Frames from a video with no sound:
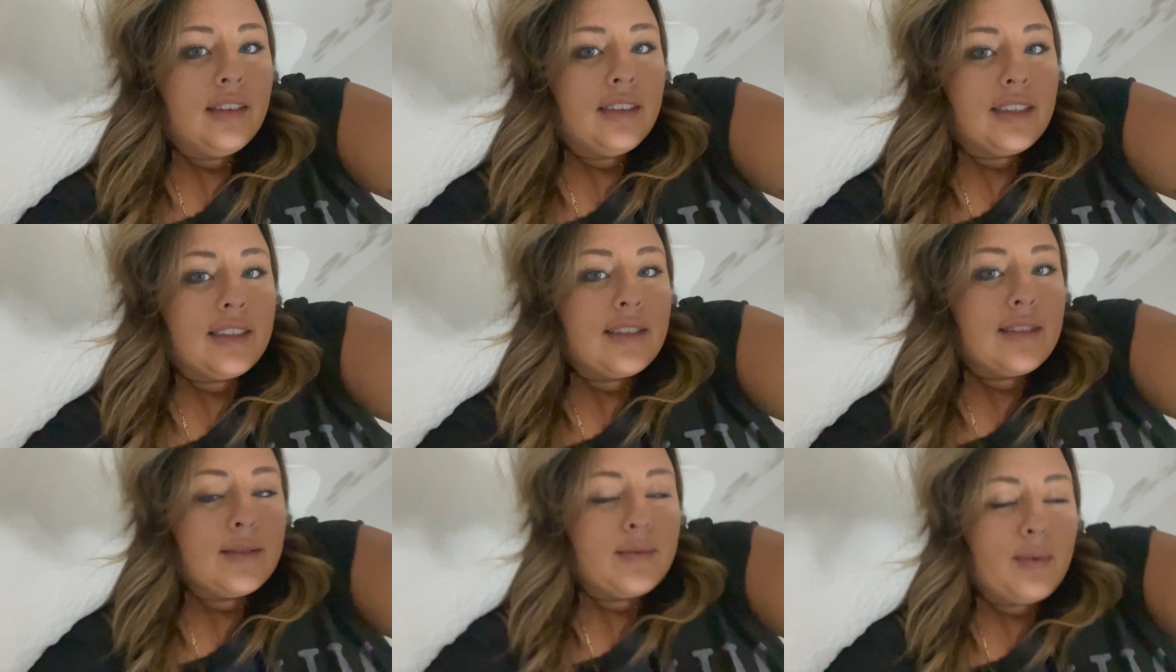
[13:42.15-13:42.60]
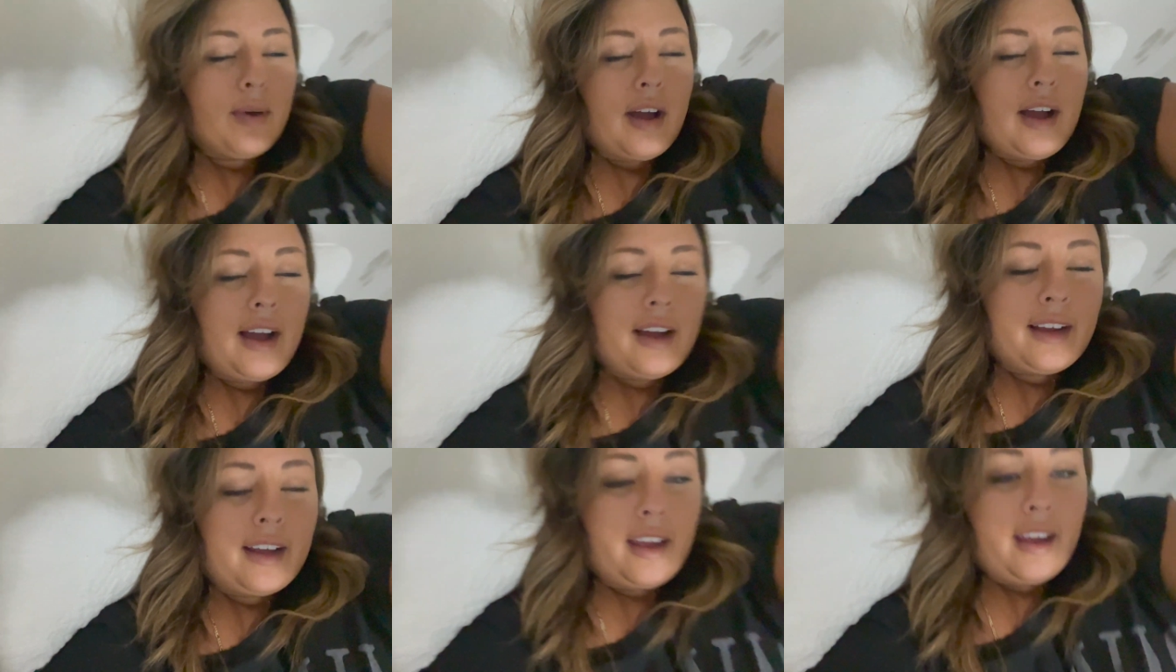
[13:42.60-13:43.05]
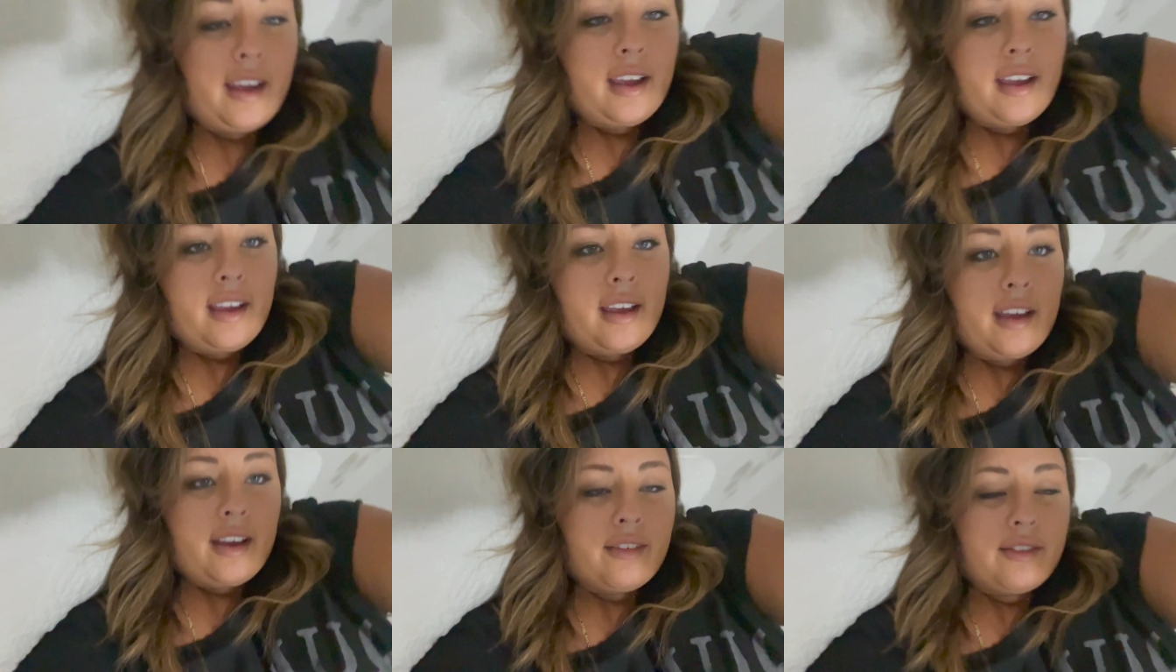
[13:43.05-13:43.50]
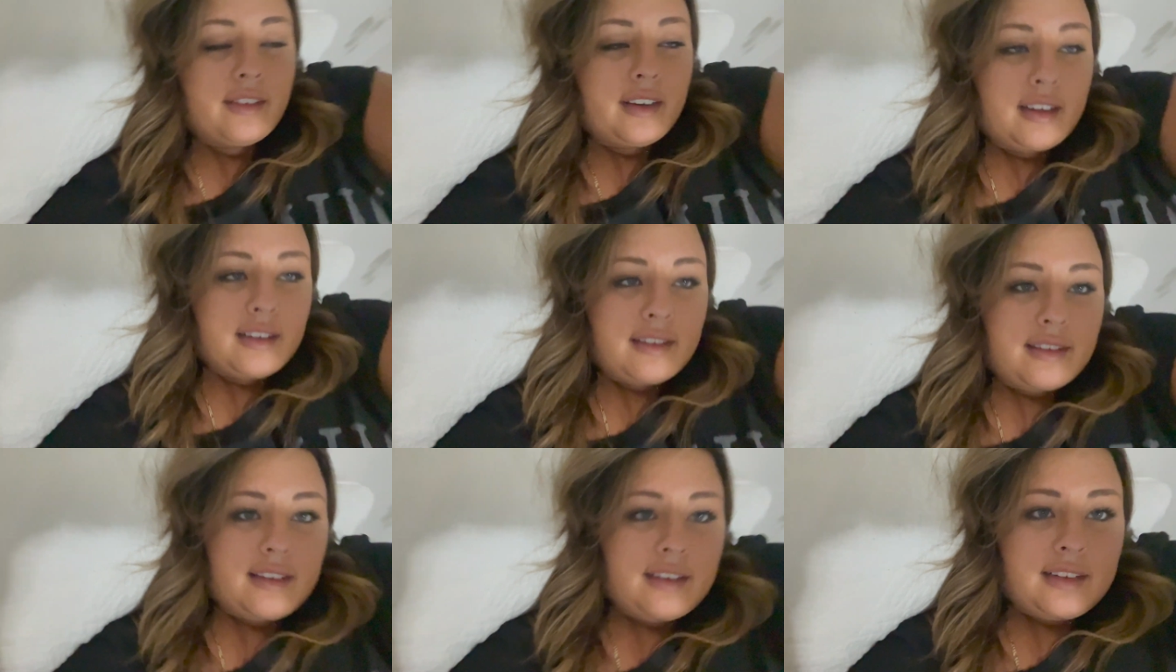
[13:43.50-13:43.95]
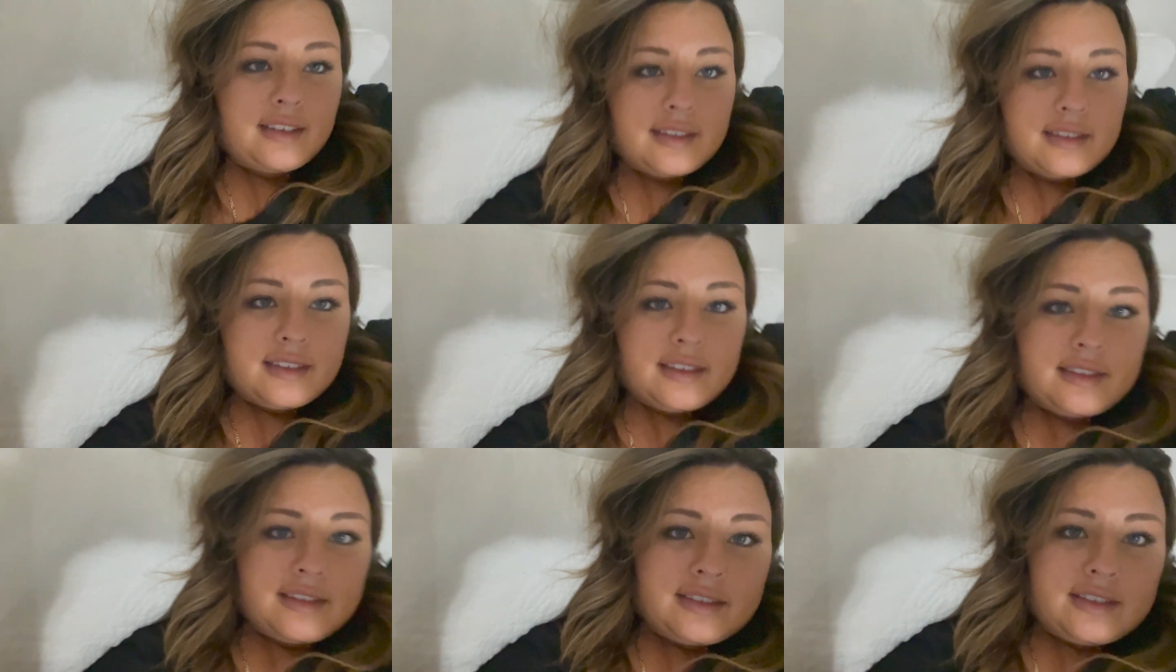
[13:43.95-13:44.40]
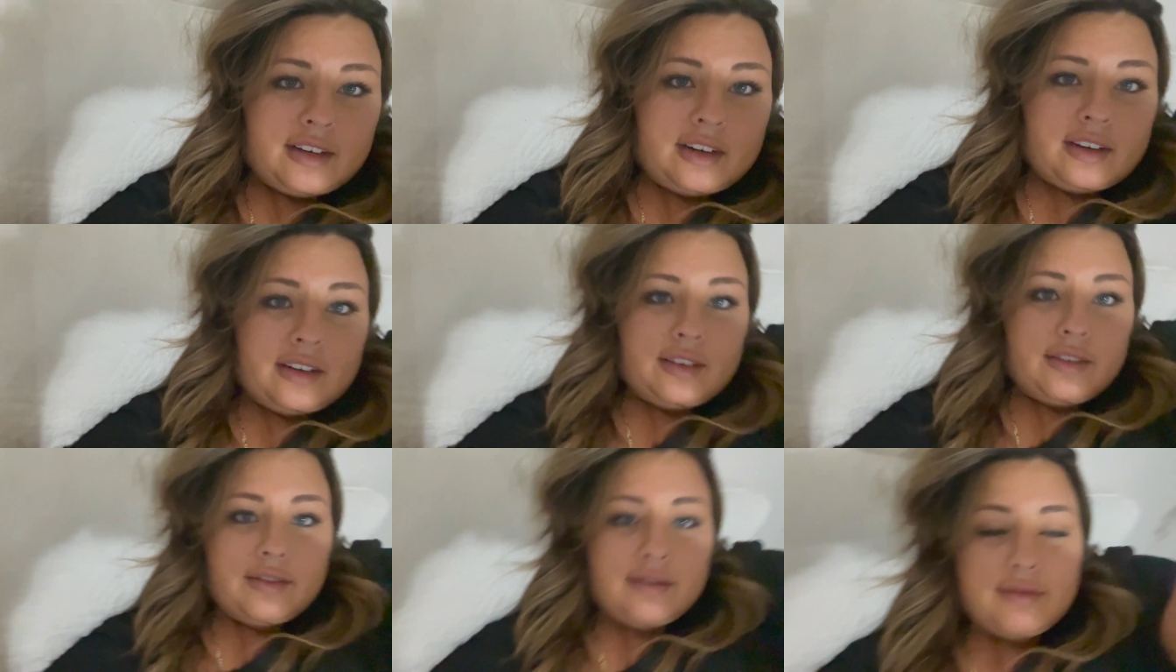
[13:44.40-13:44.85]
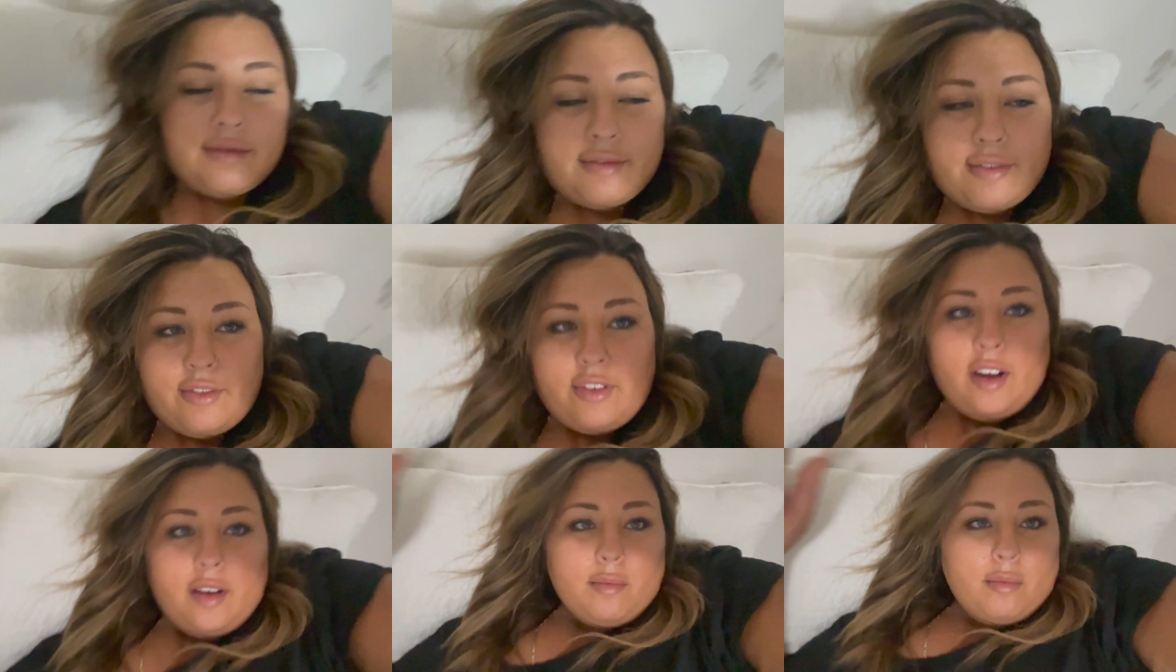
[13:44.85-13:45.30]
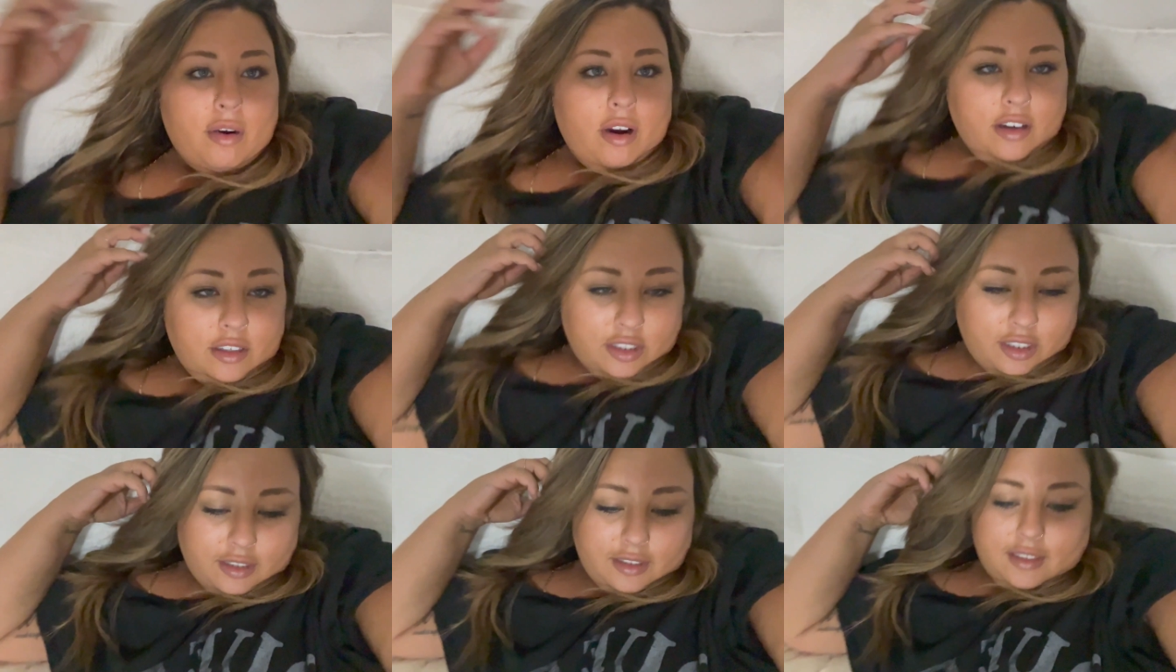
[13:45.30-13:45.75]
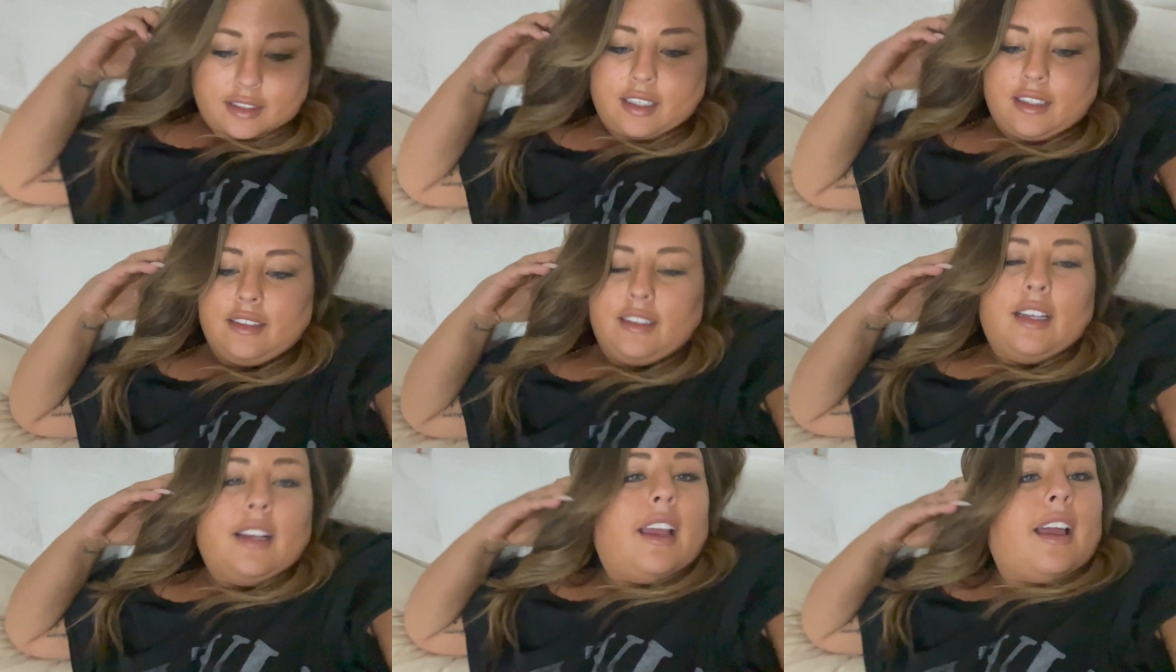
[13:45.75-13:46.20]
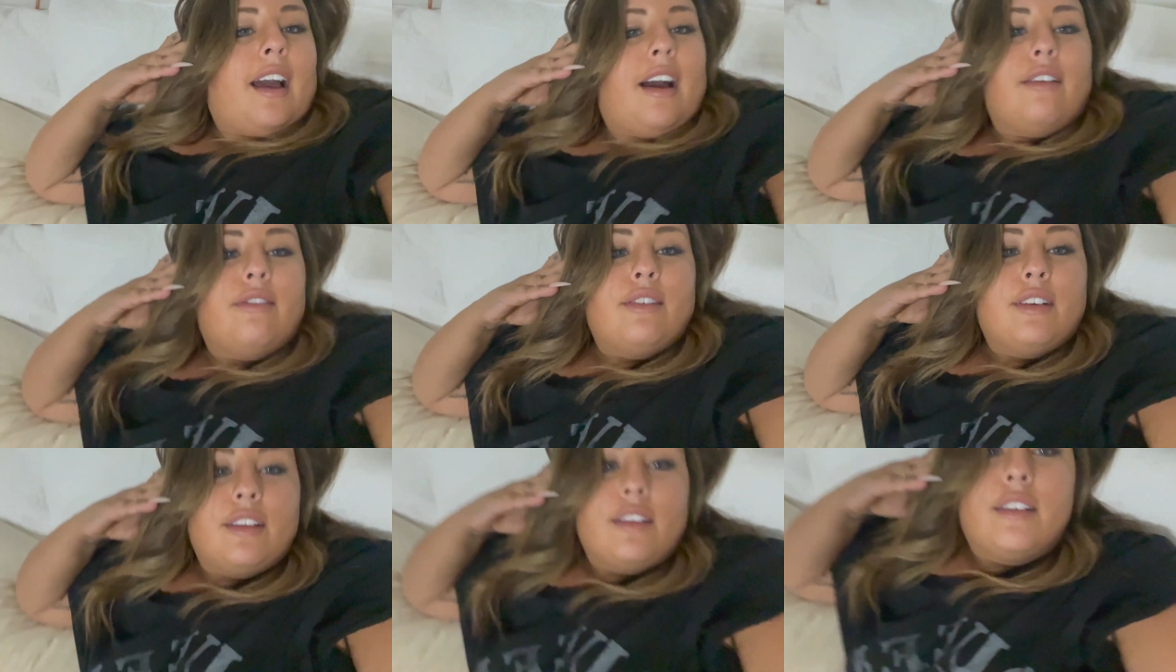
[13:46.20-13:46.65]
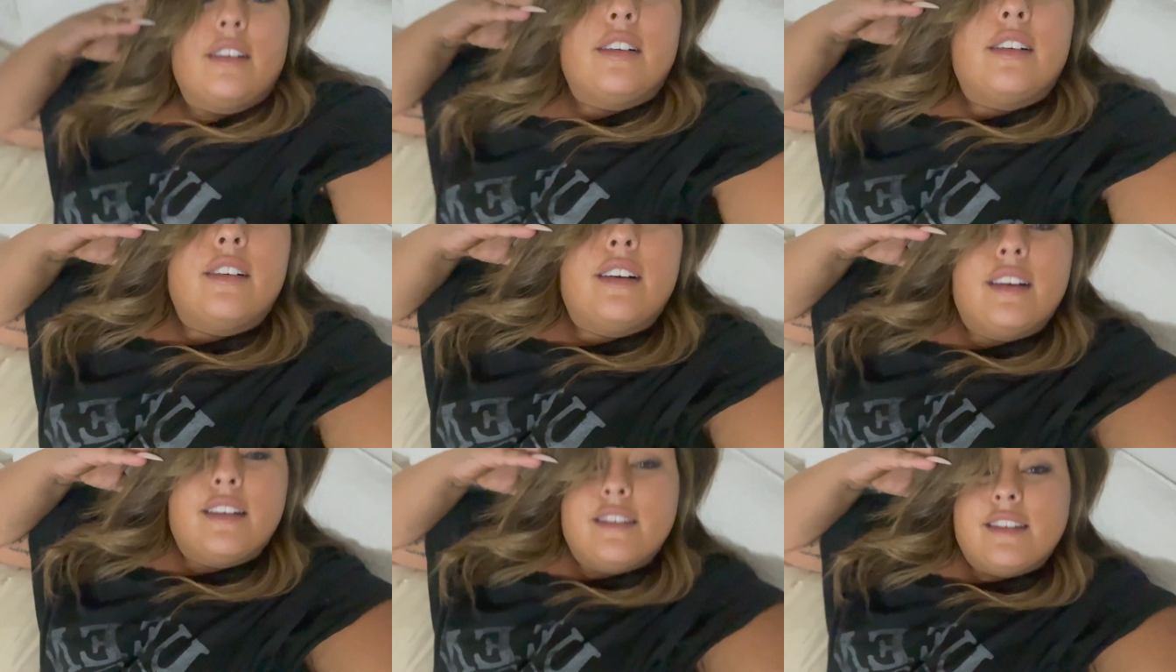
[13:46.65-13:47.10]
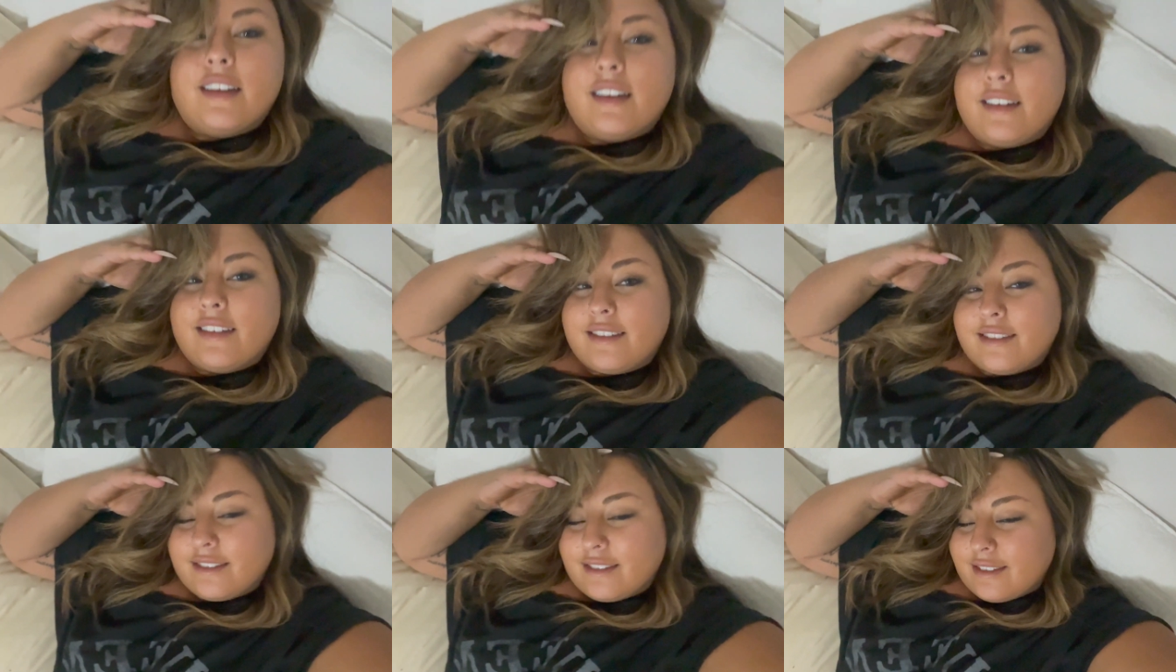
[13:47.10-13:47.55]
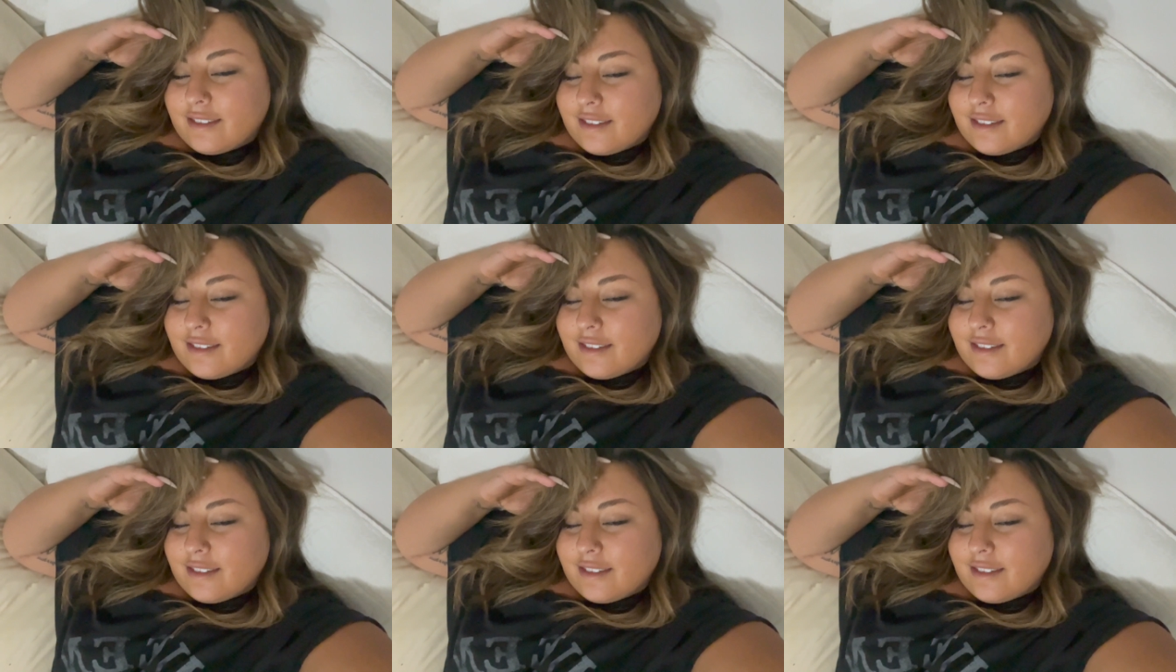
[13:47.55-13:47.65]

This is why I can't have nice things and start fun projects, because I get halfway through and then